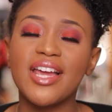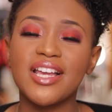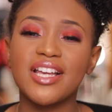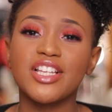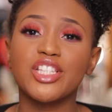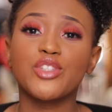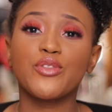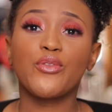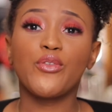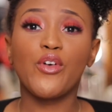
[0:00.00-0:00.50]

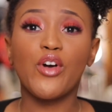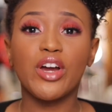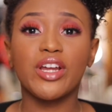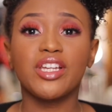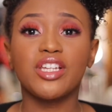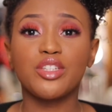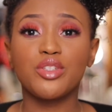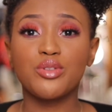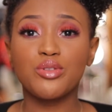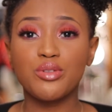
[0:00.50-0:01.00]
is
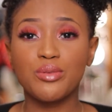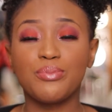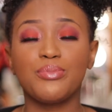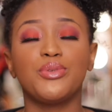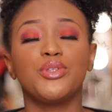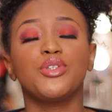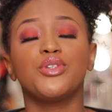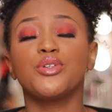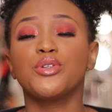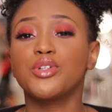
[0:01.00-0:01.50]
42
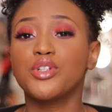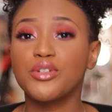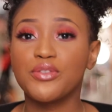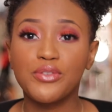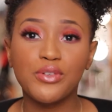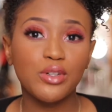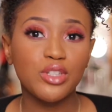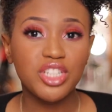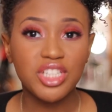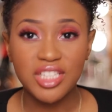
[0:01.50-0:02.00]

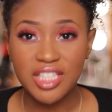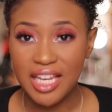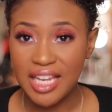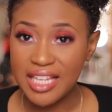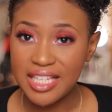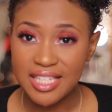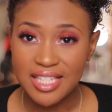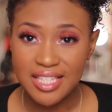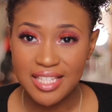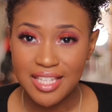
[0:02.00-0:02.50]
beautiful
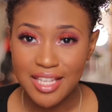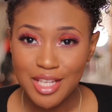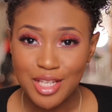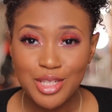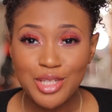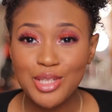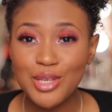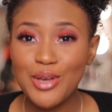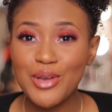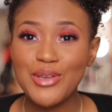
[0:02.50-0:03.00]
shades,
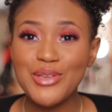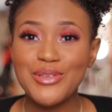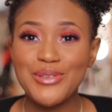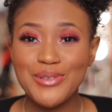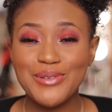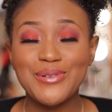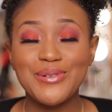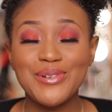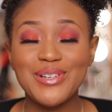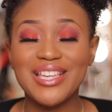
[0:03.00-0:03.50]
so
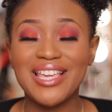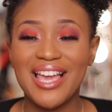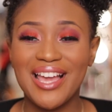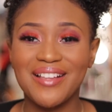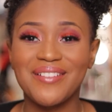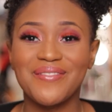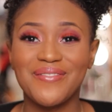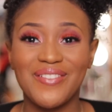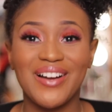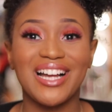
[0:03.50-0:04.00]
you
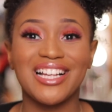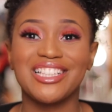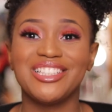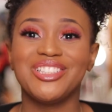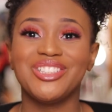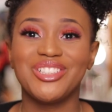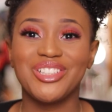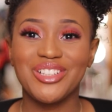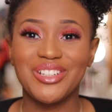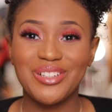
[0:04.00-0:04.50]
can
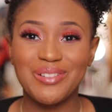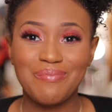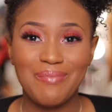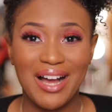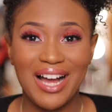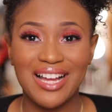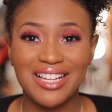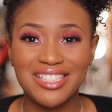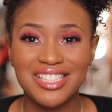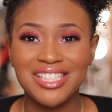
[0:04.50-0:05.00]
find your
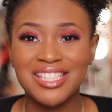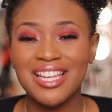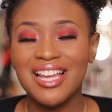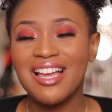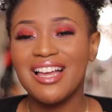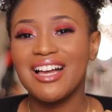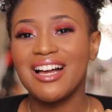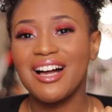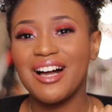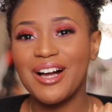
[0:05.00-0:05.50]
match.
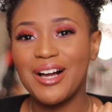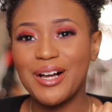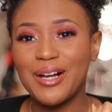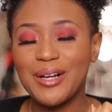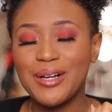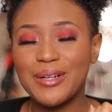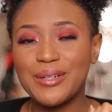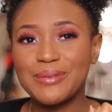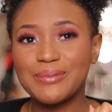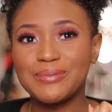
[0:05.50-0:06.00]

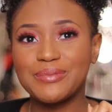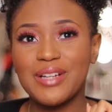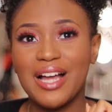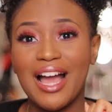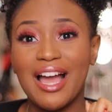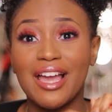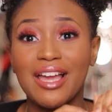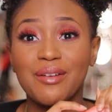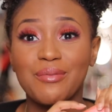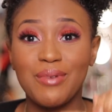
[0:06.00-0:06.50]

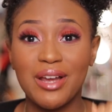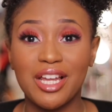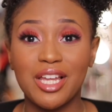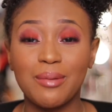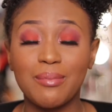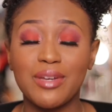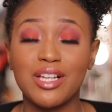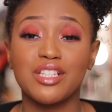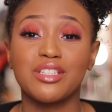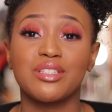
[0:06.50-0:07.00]
I
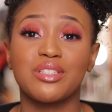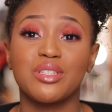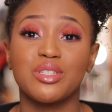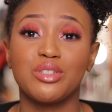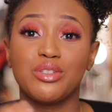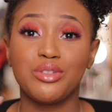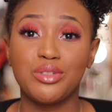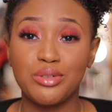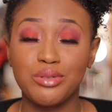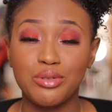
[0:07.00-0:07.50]
recommend
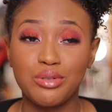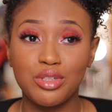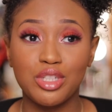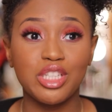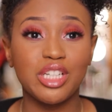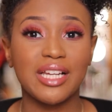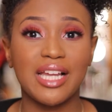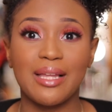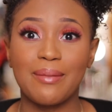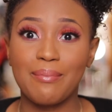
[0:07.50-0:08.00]
you
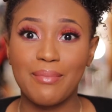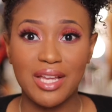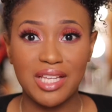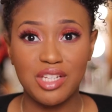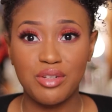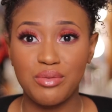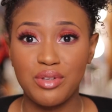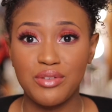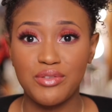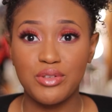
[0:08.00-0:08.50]
look at
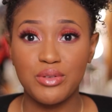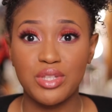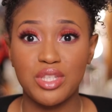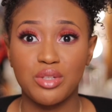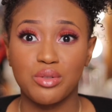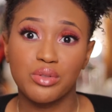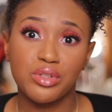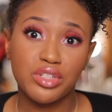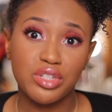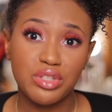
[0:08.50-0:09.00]
many reviews
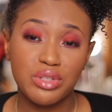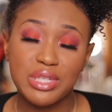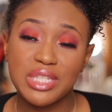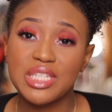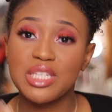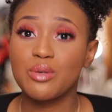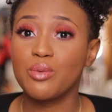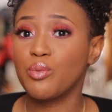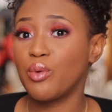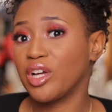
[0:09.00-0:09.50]
in order to
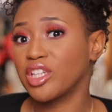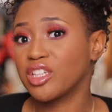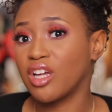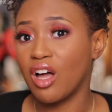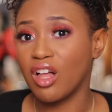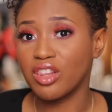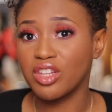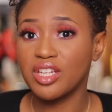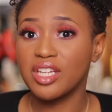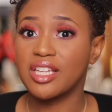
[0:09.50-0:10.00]
see what
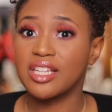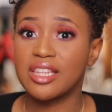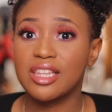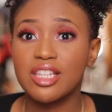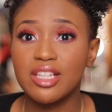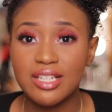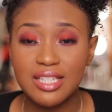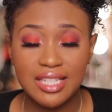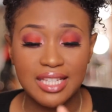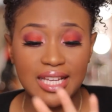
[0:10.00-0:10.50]
color it
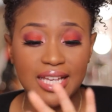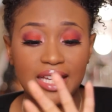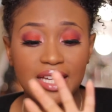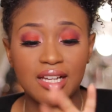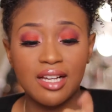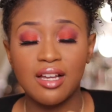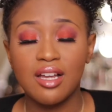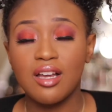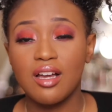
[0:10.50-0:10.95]
looks like,